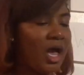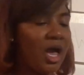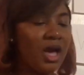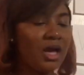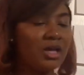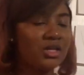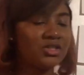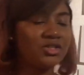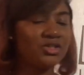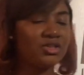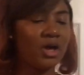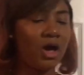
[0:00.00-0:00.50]

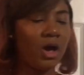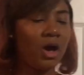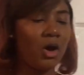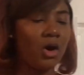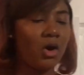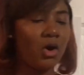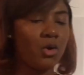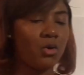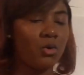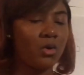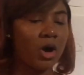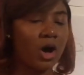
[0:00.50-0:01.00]

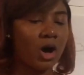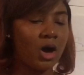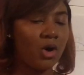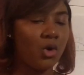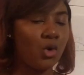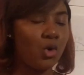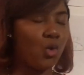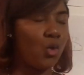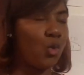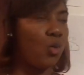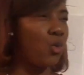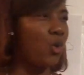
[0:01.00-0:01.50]
So
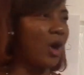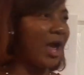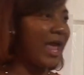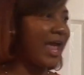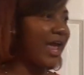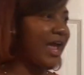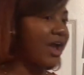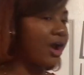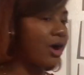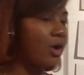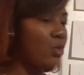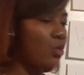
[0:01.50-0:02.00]

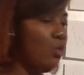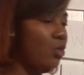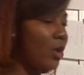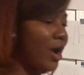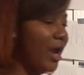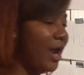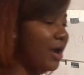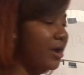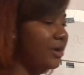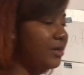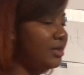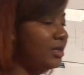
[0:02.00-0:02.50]

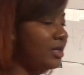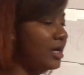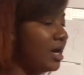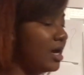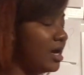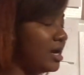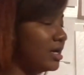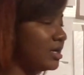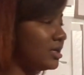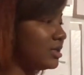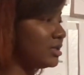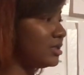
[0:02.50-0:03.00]
where
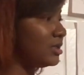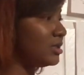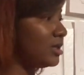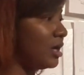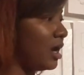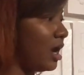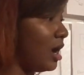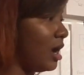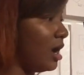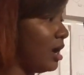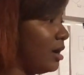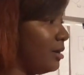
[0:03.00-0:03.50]
does
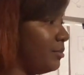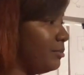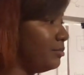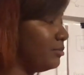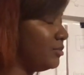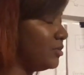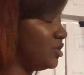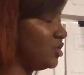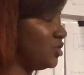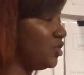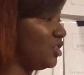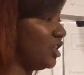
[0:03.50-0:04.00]

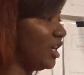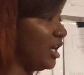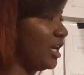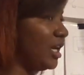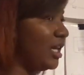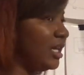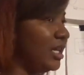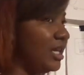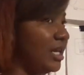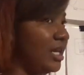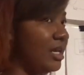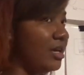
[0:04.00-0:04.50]

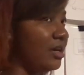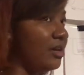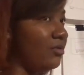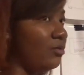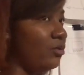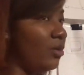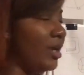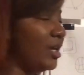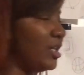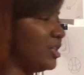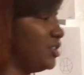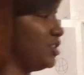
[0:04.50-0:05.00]
Jenny live?
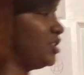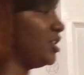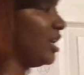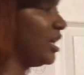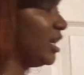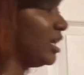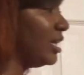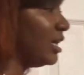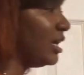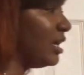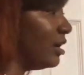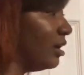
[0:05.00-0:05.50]
Where does
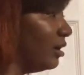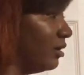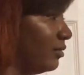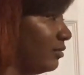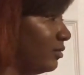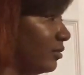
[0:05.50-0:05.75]
Jenny live?